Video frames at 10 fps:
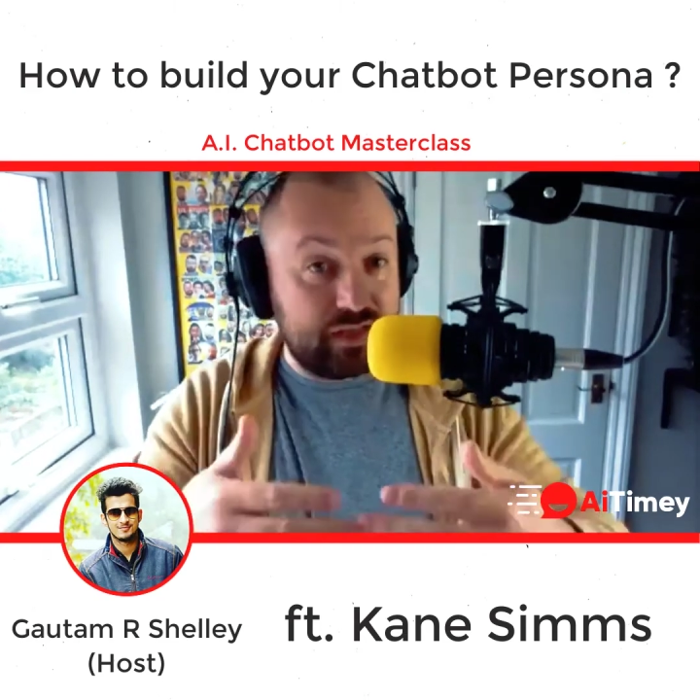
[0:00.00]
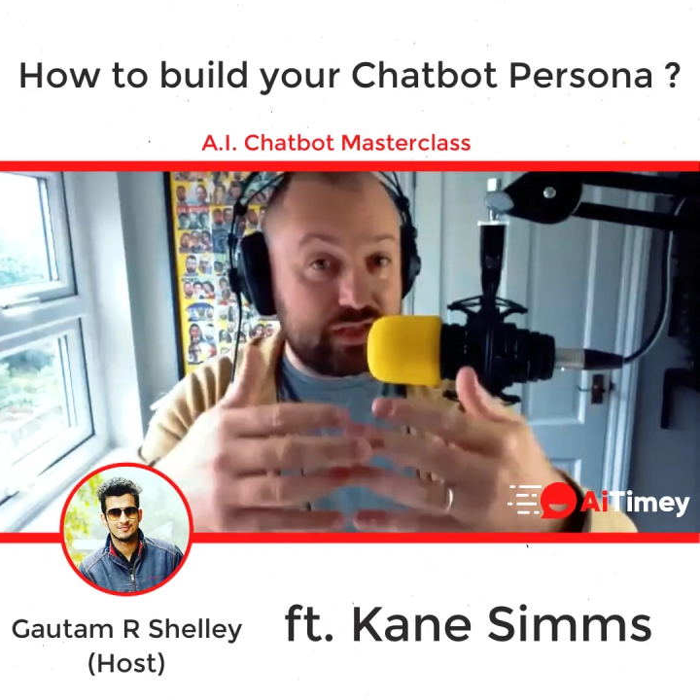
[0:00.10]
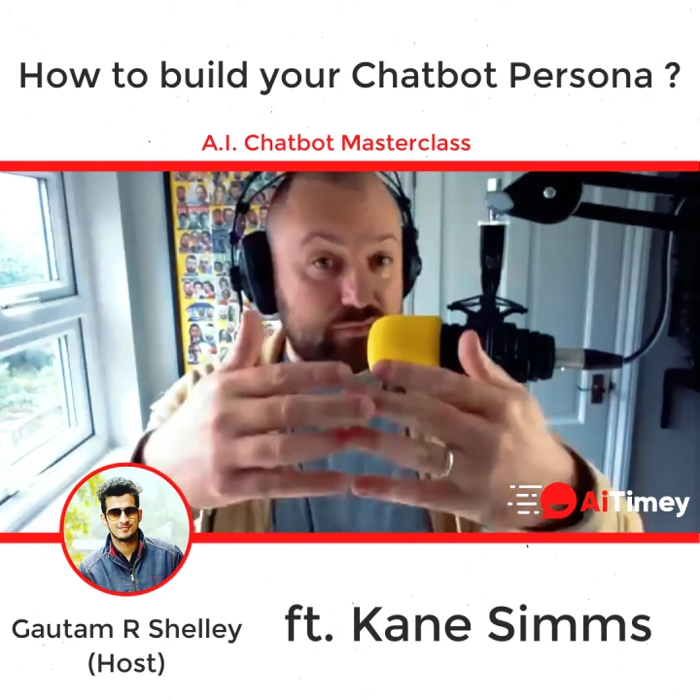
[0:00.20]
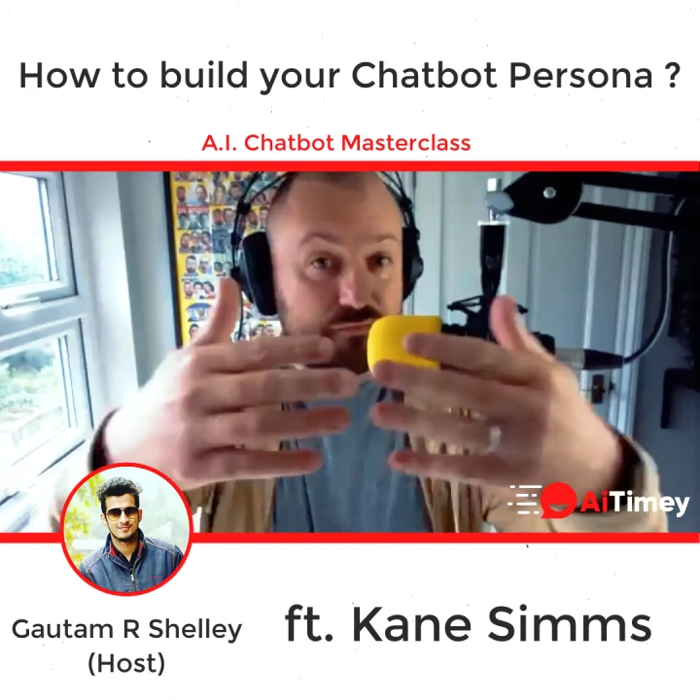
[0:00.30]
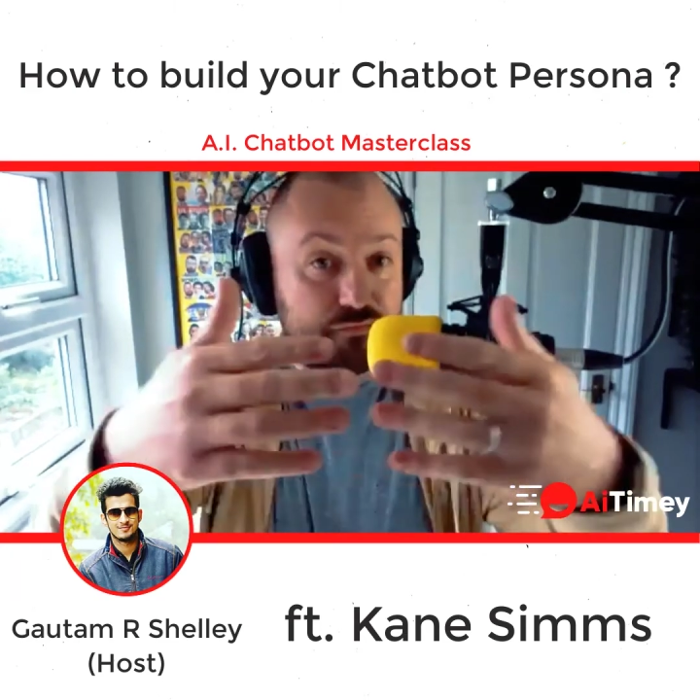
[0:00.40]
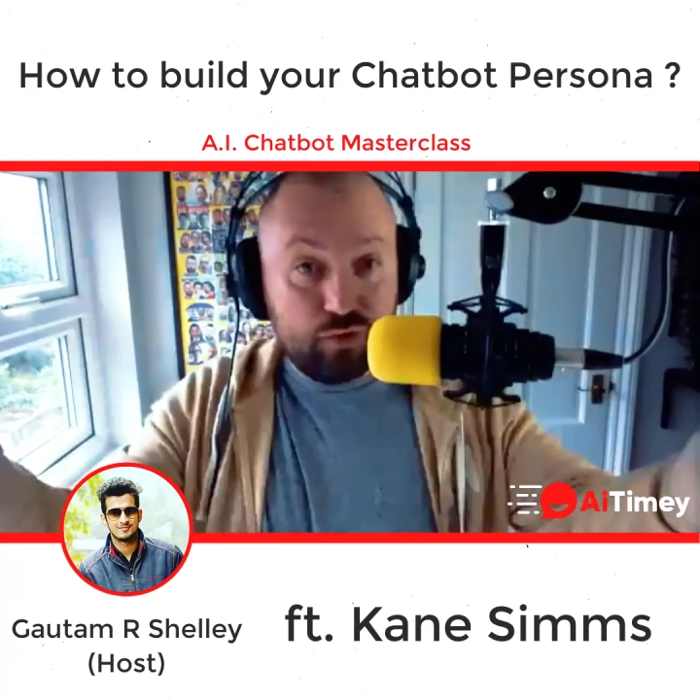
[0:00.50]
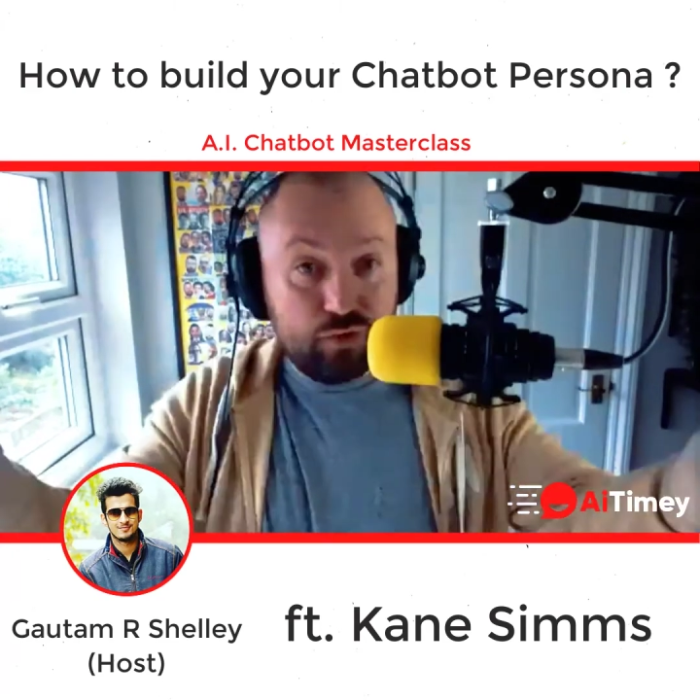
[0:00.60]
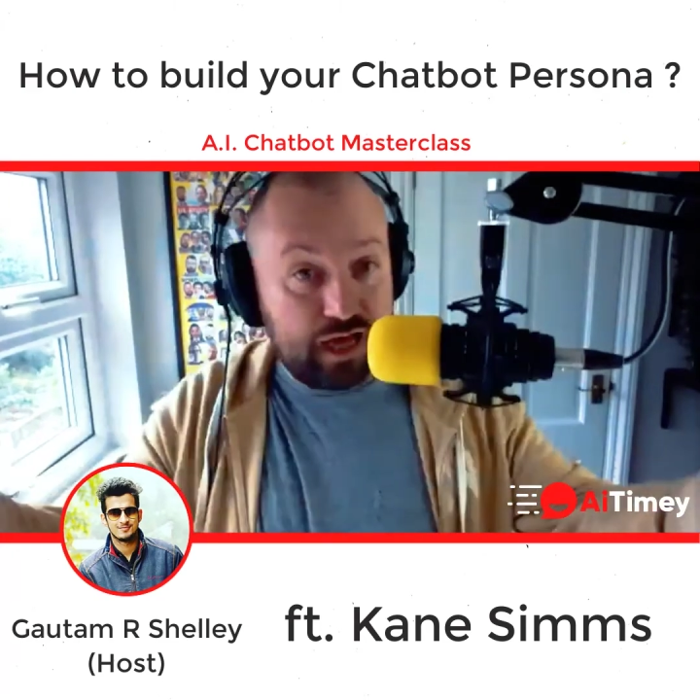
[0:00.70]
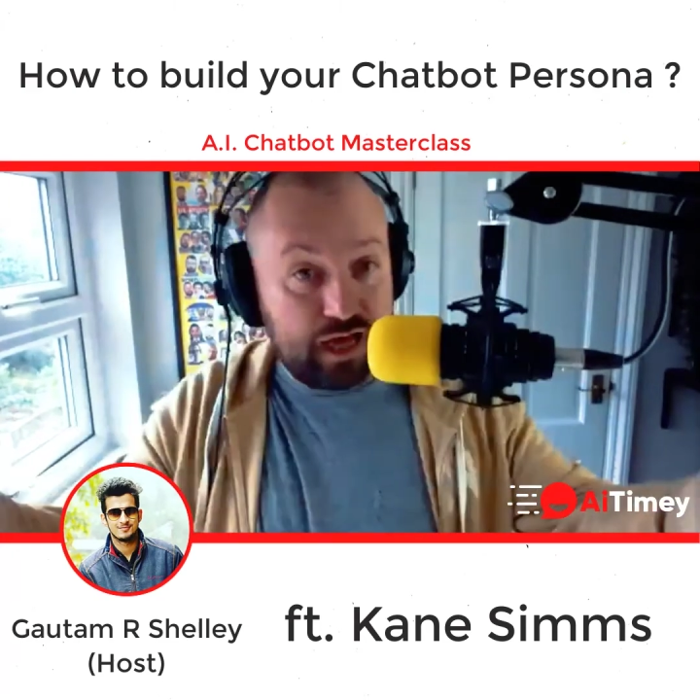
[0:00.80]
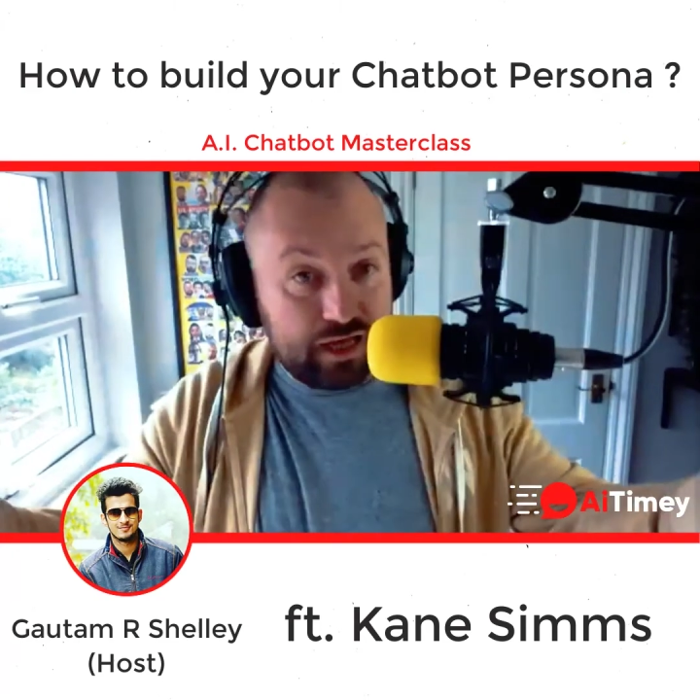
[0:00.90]
to review the
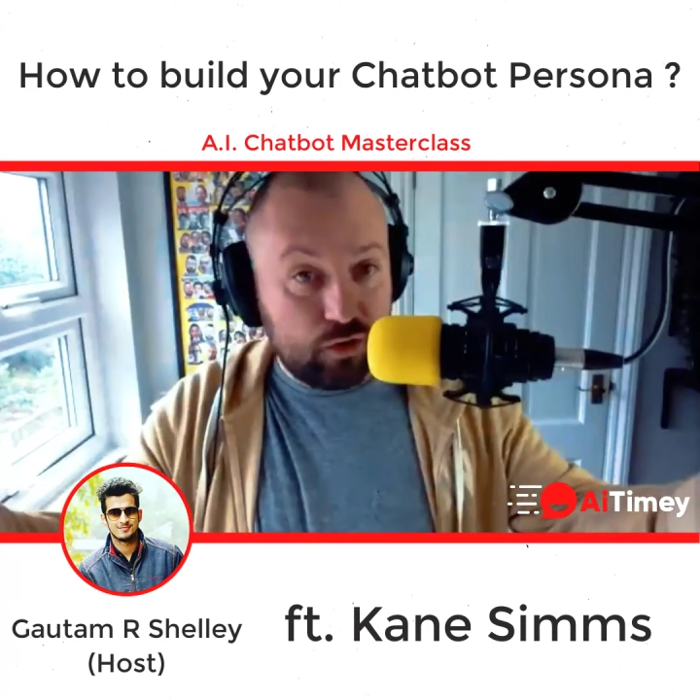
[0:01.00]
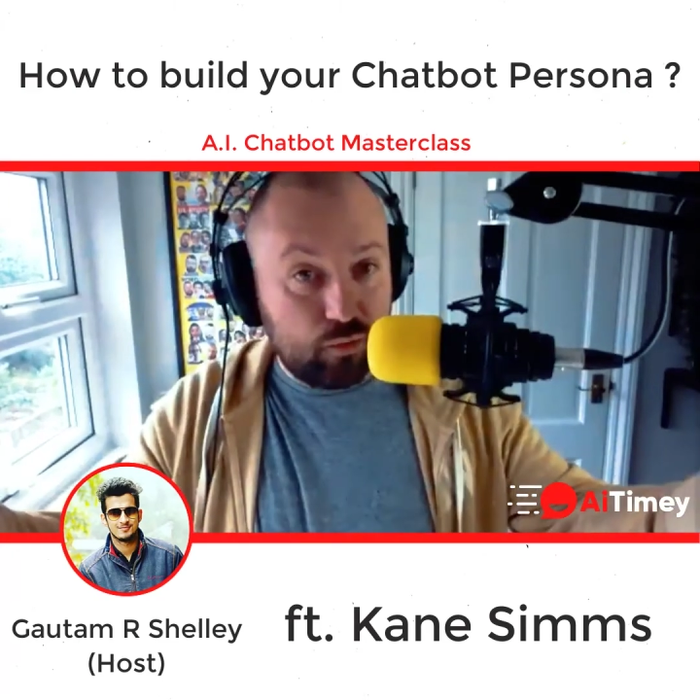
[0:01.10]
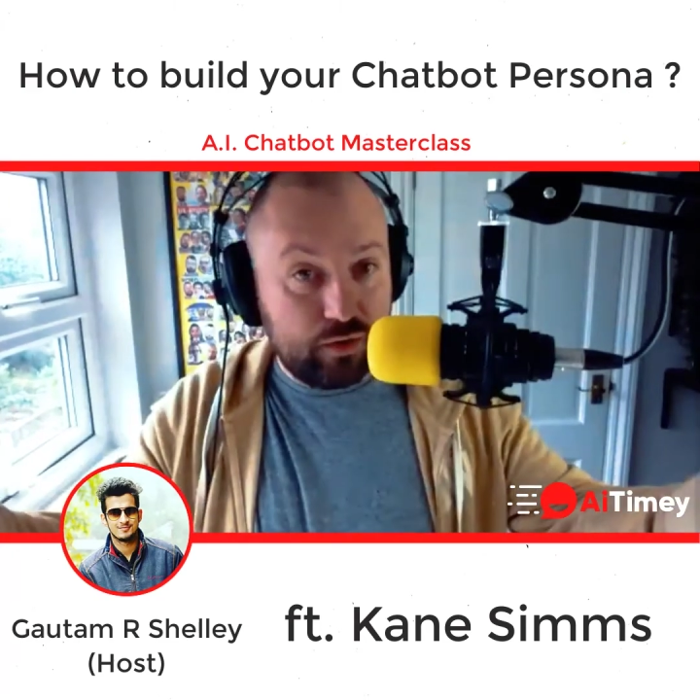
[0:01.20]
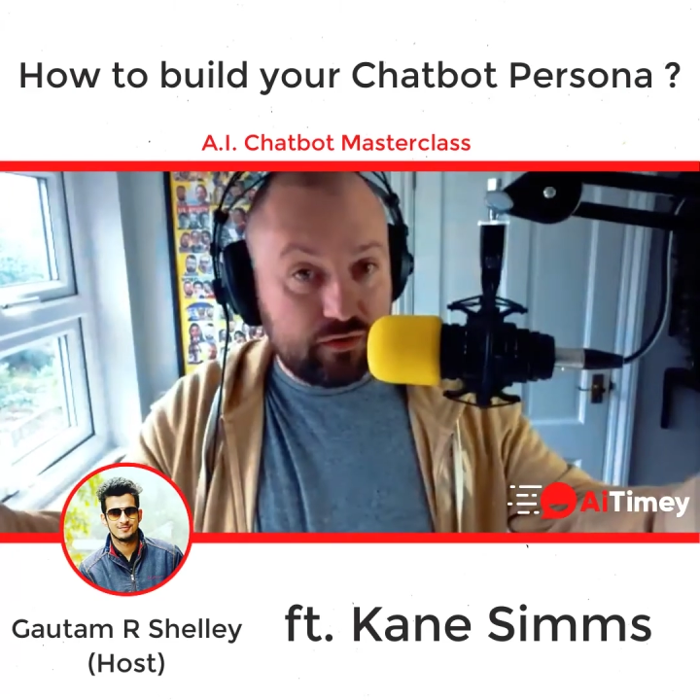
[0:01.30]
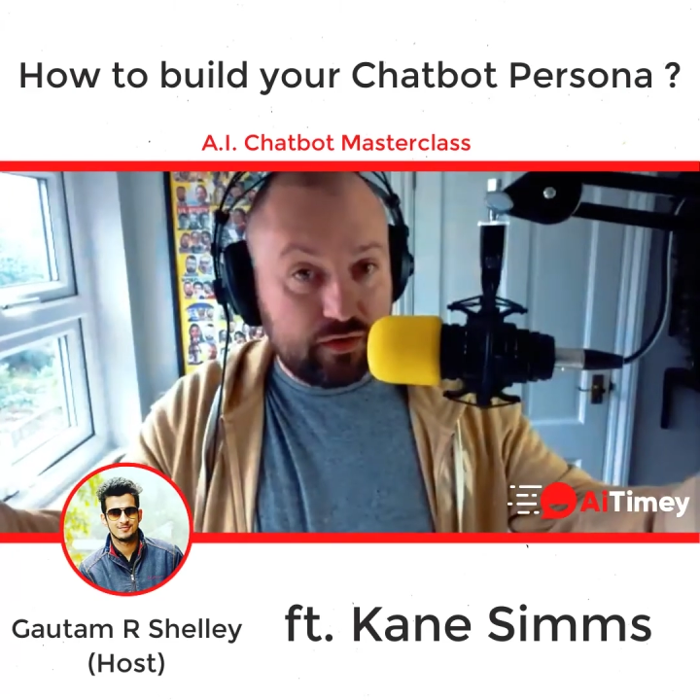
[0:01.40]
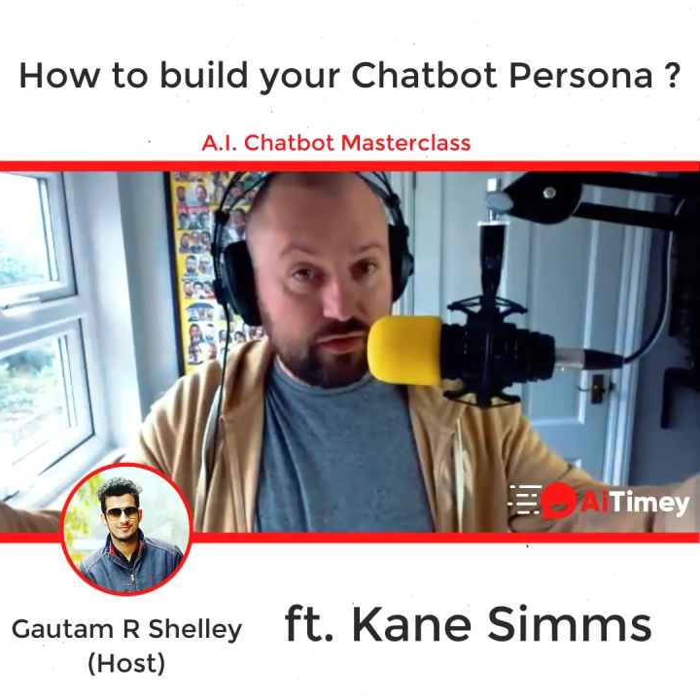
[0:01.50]
dialogue with,